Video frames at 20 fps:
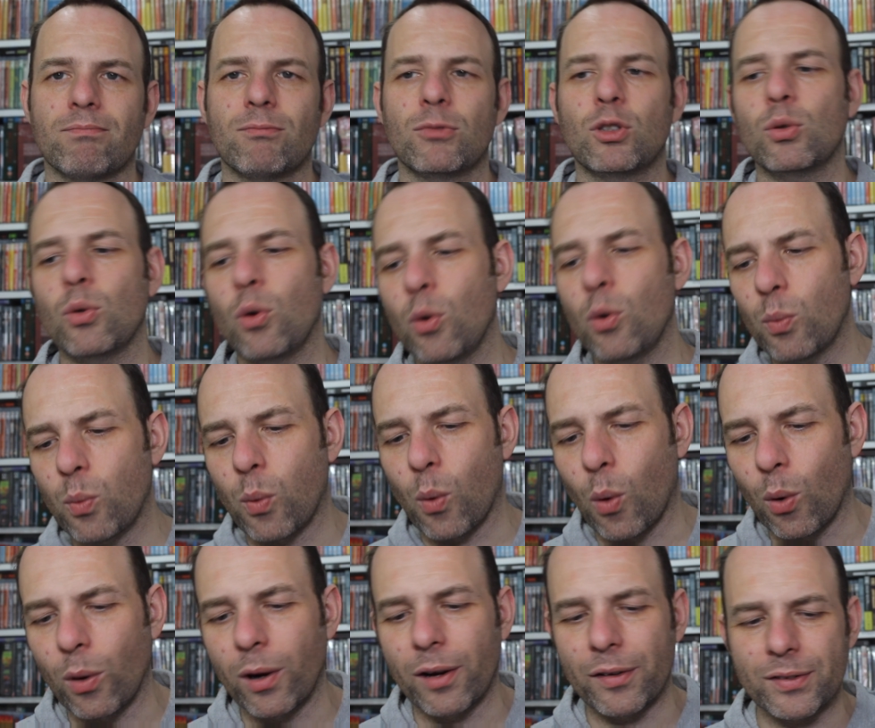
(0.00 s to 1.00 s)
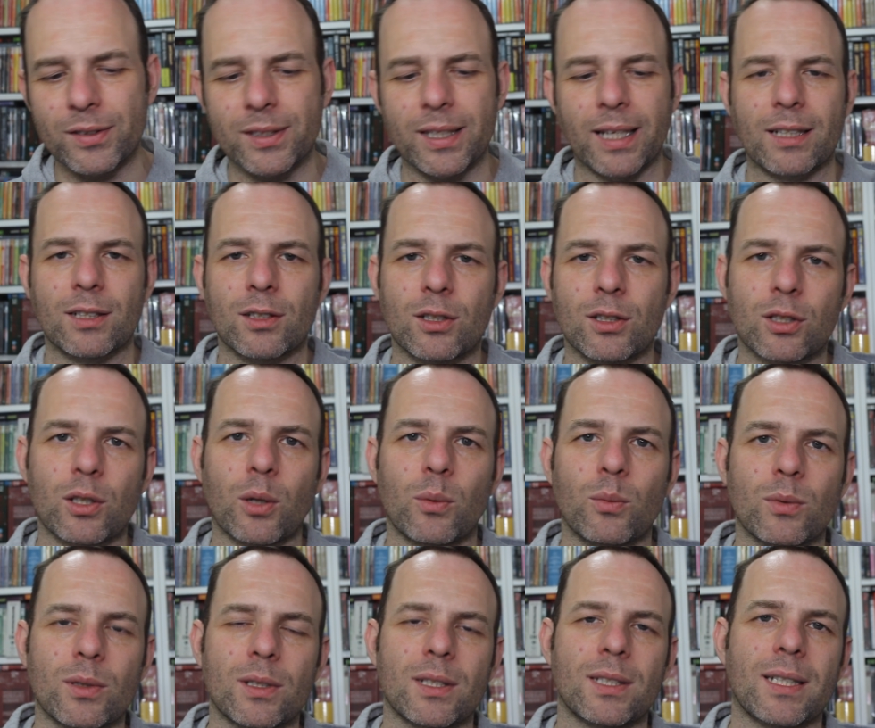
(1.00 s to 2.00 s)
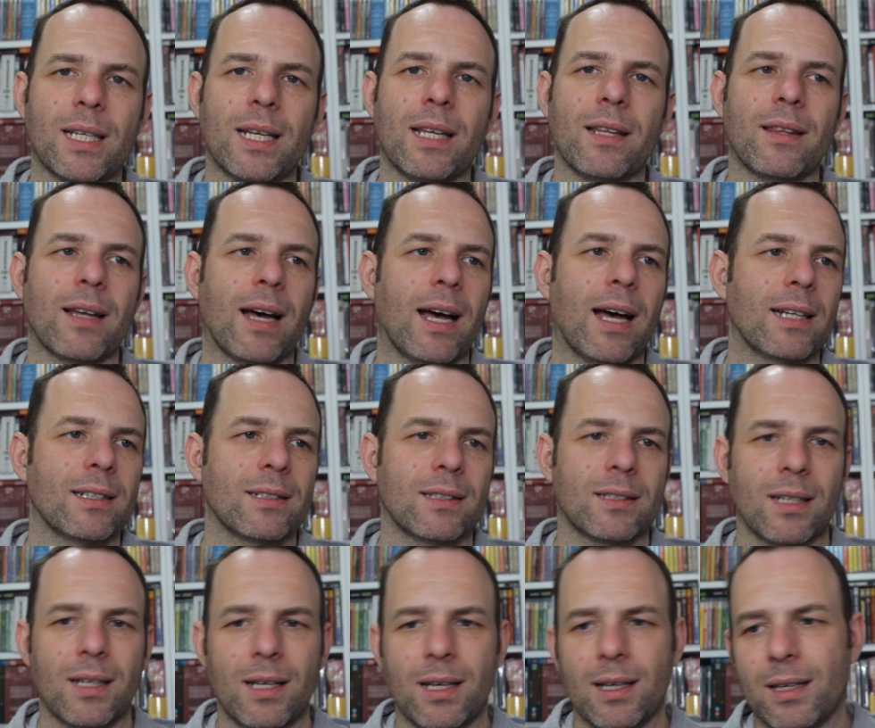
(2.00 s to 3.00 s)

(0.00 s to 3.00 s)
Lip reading: So what if Sight and Sound say that